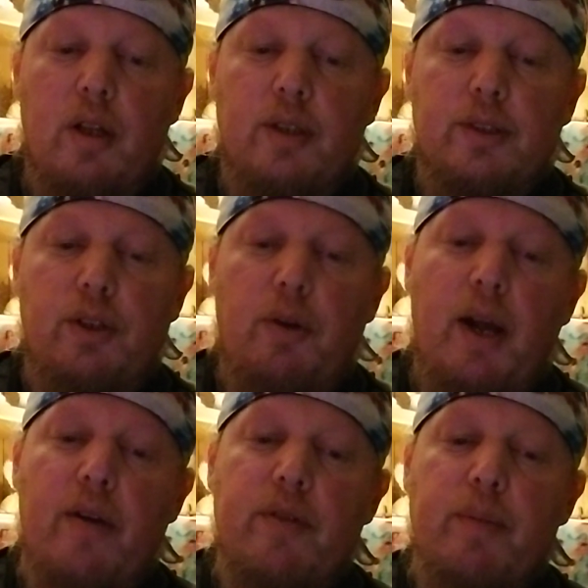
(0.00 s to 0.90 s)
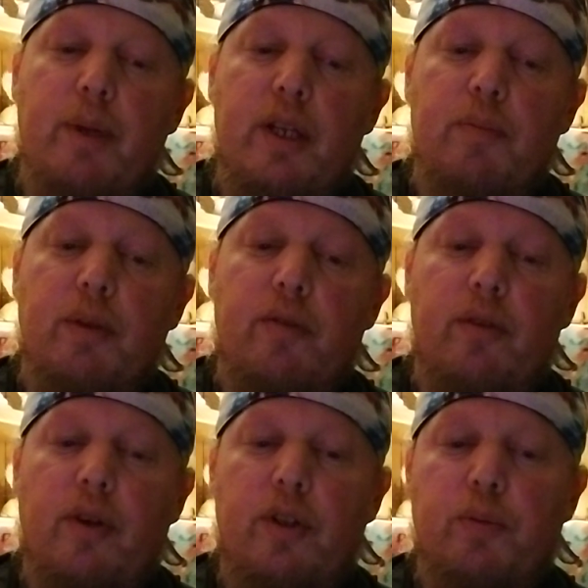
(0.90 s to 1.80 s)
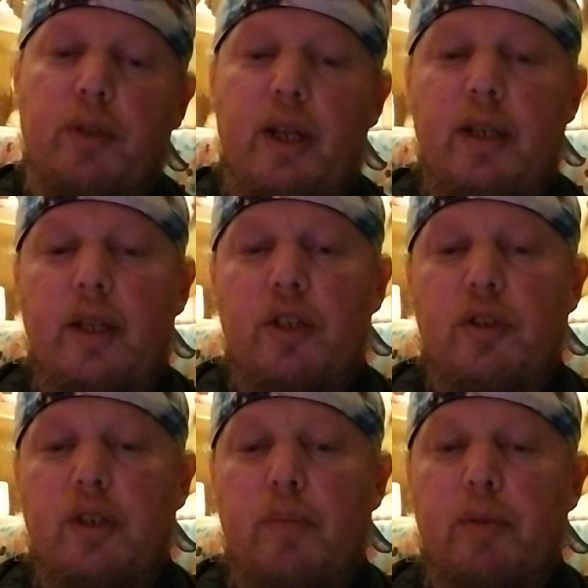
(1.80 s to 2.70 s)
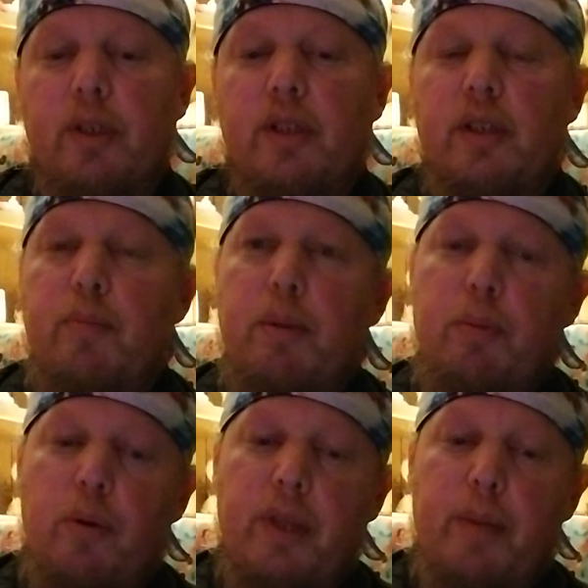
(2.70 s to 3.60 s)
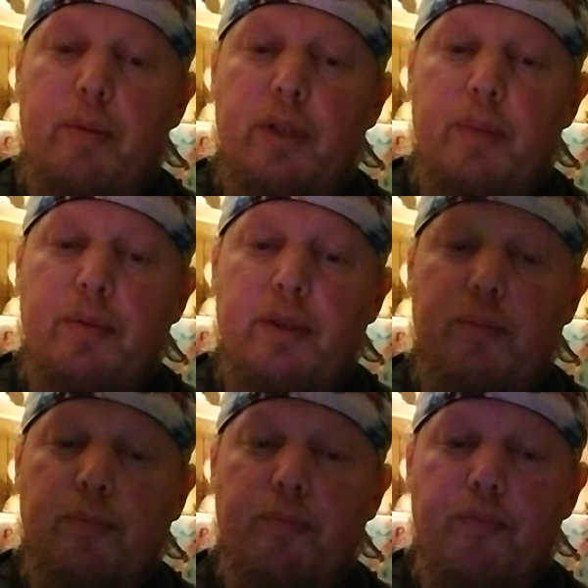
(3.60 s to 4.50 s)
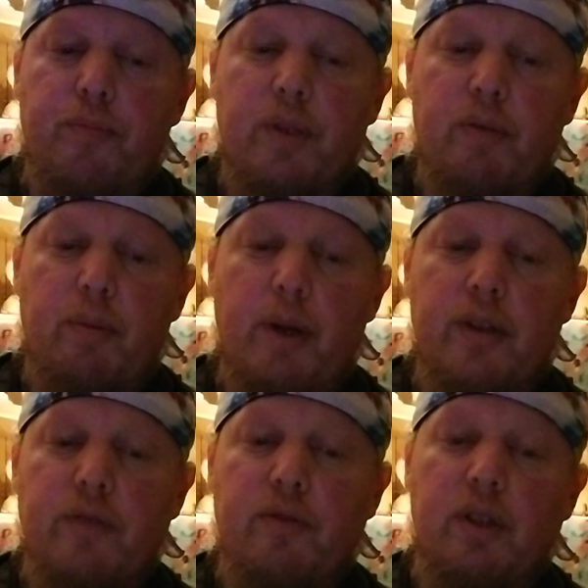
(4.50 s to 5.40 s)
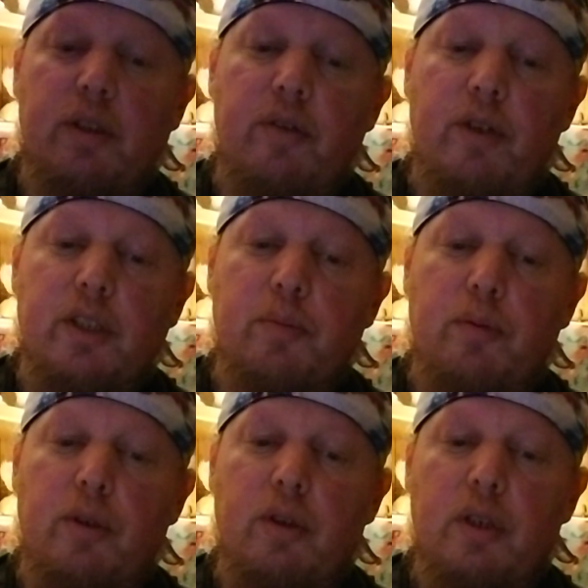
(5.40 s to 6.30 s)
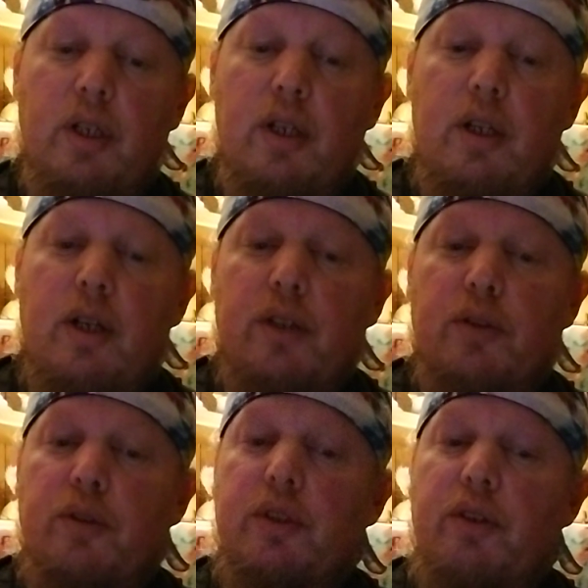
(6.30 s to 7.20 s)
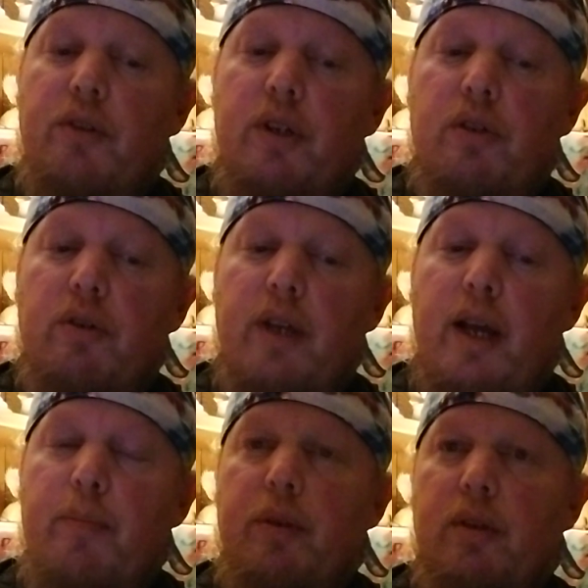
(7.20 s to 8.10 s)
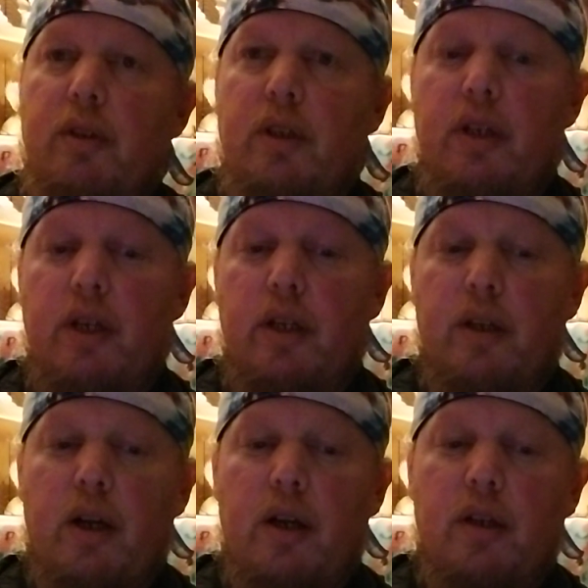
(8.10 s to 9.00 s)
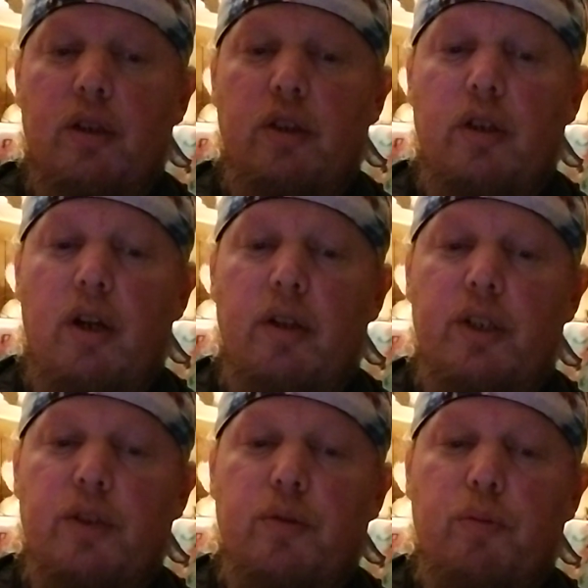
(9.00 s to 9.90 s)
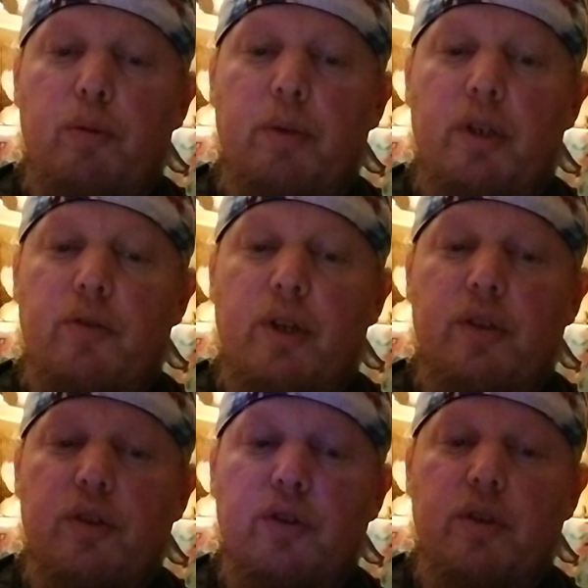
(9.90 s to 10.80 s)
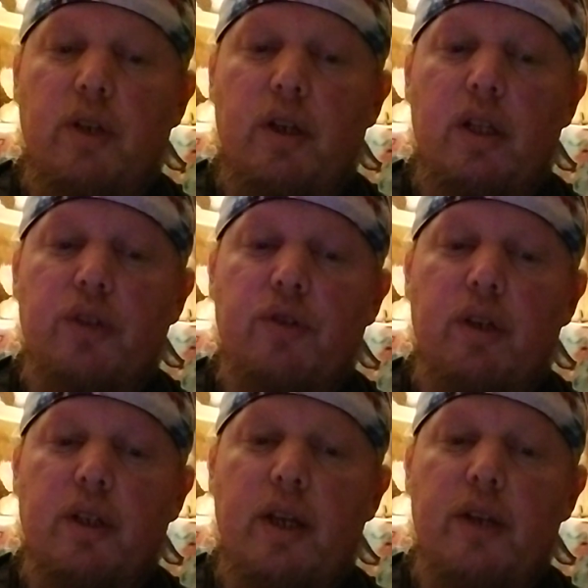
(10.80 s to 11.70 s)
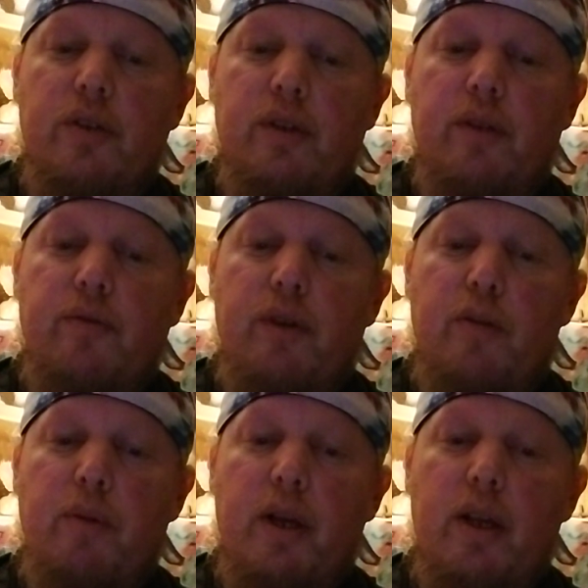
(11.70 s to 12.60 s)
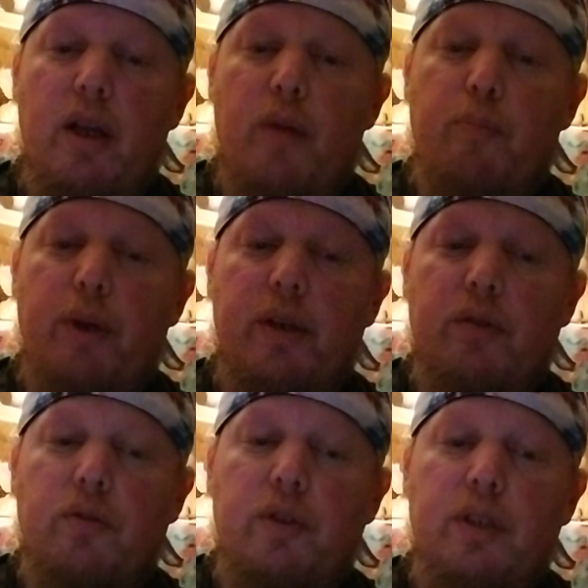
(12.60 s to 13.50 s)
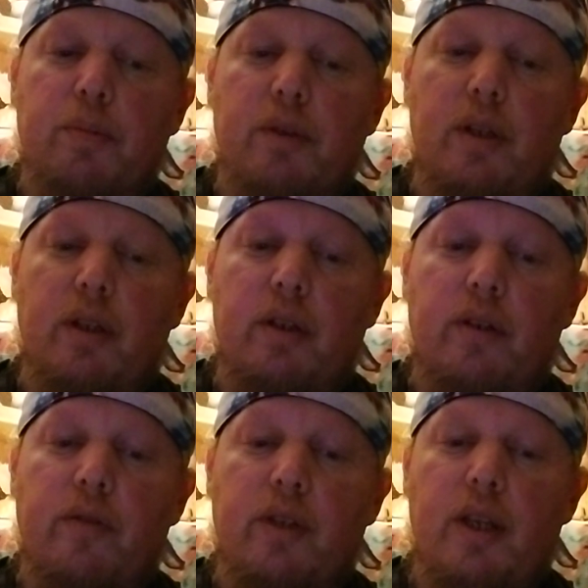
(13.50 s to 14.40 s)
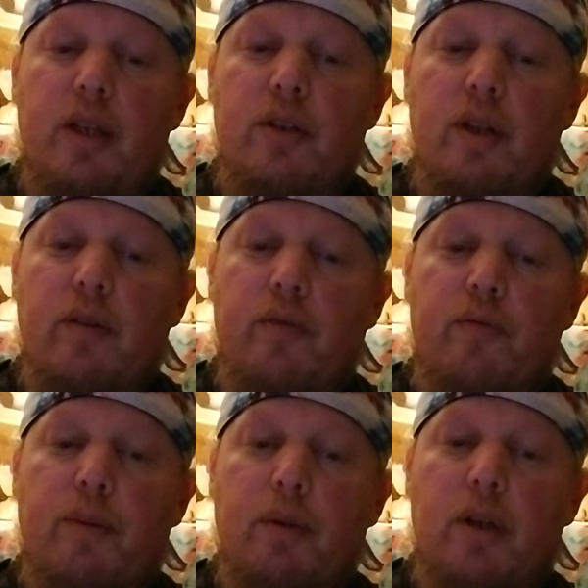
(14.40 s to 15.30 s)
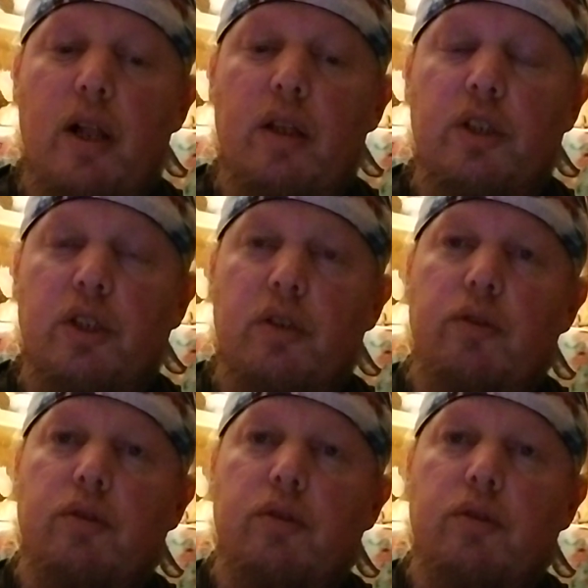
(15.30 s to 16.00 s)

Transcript: So, however, the management of adults with ADHD, particularly in people with epilepsy, remains relatively unexplored. So, it's a critical gap in knowledge will be addressed using an illustrated case study followed by practical tips on the identification and pharmacologic.